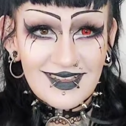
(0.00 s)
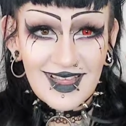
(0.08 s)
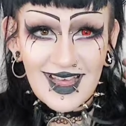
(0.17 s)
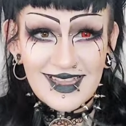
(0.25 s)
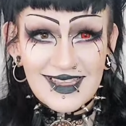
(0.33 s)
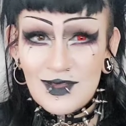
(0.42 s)

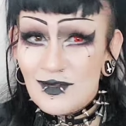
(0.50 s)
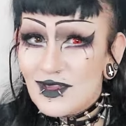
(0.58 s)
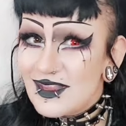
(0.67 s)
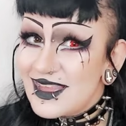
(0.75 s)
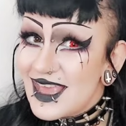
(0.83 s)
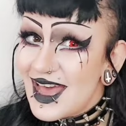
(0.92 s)
And then,
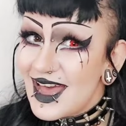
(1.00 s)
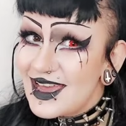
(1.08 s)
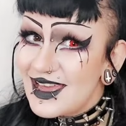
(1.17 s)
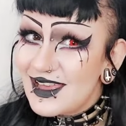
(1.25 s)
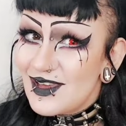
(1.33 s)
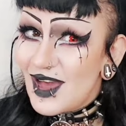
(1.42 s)
yeah,
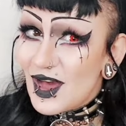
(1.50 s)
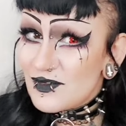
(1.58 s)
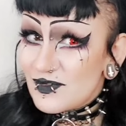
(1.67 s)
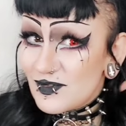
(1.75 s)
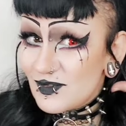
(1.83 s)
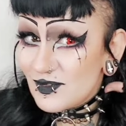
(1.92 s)
you have
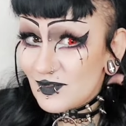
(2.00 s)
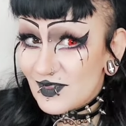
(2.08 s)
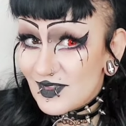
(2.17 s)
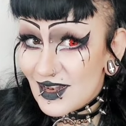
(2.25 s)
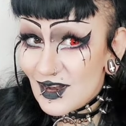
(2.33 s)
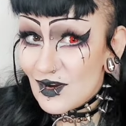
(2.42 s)

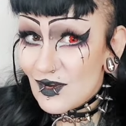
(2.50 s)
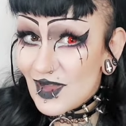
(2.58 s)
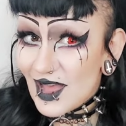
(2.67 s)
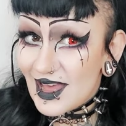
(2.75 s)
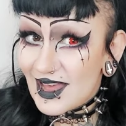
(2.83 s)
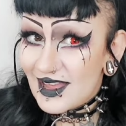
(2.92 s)
long
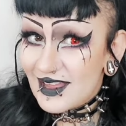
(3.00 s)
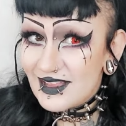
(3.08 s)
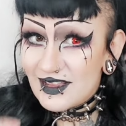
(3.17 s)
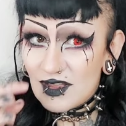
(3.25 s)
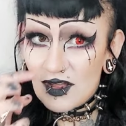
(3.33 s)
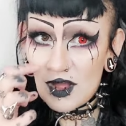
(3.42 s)
hair.
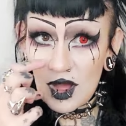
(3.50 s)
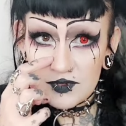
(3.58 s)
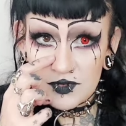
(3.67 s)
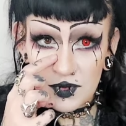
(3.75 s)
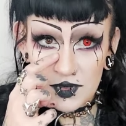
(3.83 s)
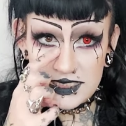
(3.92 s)
Of
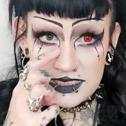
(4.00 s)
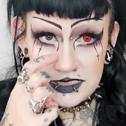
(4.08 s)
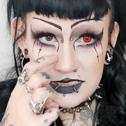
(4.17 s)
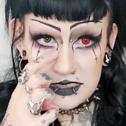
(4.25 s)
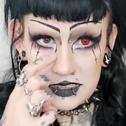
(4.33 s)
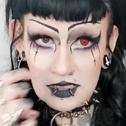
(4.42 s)

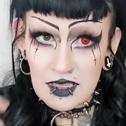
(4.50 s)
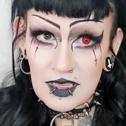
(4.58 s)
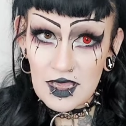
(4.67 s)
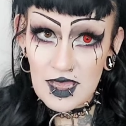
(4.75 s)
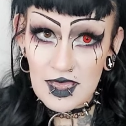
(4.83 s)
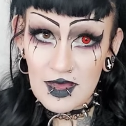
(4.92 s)
course,
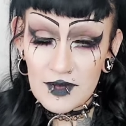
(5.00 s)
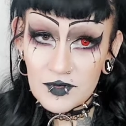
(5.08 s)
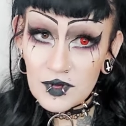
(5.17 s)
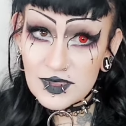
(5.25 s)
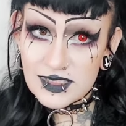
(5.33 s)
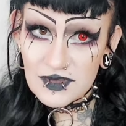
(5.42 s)

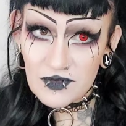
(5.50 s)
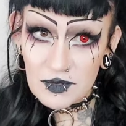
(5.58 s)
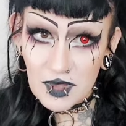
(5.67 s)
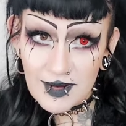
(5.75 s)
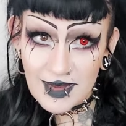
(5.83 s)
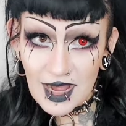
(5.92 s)
if I'm
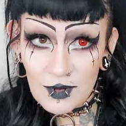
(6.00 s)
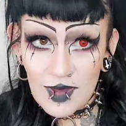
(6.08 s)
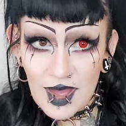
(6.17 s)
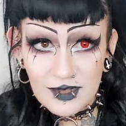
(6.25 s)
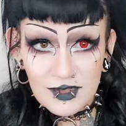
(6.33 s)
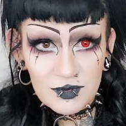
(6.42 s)
going
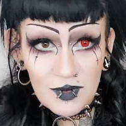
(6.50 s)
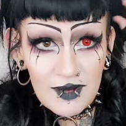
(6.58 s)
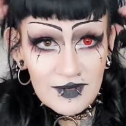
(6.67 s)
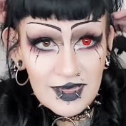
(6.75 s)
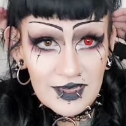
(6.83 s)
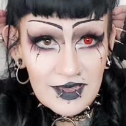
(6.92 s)
out and
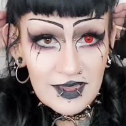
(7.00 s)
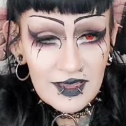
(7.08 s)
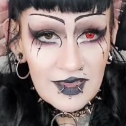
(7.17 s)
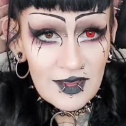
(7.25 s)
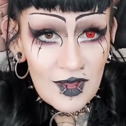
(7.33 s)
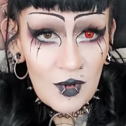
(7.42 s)
wearing
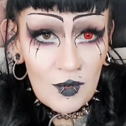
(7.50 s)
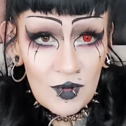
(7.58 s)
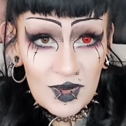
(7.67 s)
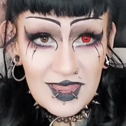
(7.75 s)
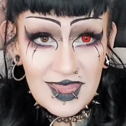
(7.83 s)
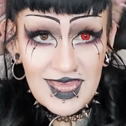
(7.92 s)
one
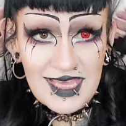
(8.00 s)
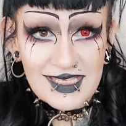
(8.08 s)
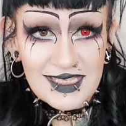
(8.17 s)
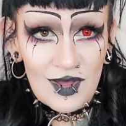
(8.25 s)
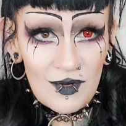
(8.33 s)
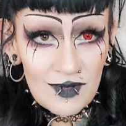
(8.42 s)
of these,
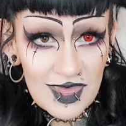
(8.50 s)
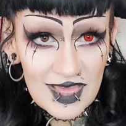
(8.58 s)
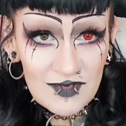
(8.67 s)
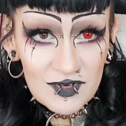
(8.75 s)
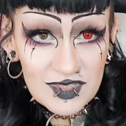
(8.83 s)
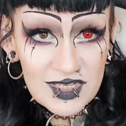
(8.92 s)
I will
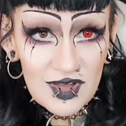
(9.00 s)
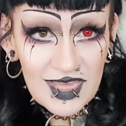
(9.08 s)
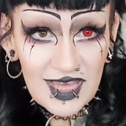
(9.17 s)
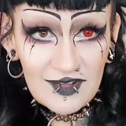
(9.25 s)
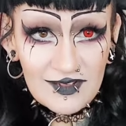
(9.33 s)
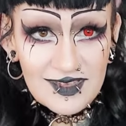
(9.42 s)
either tuck
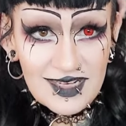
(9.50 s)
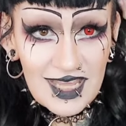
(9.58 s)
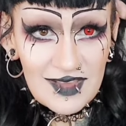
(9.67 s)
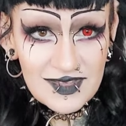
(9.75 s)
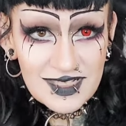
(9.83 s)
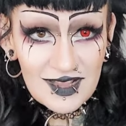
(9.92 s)
it
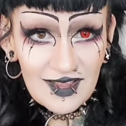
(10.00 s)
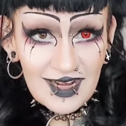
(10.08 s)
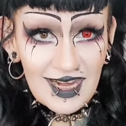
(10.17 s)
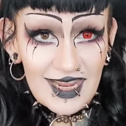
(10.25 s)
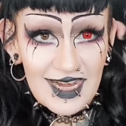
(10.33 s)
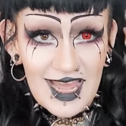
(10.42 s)
underneath
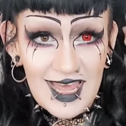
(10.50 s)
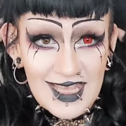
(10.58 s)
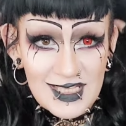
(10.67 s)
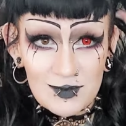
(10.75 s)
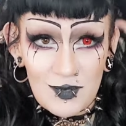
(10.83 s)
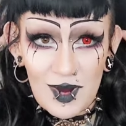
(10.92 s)
slightly and
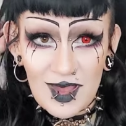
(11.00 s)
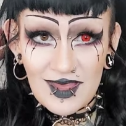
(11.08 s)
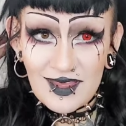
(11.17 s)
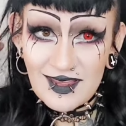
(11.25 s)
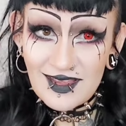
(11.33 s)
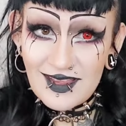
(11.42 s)
hairspray it,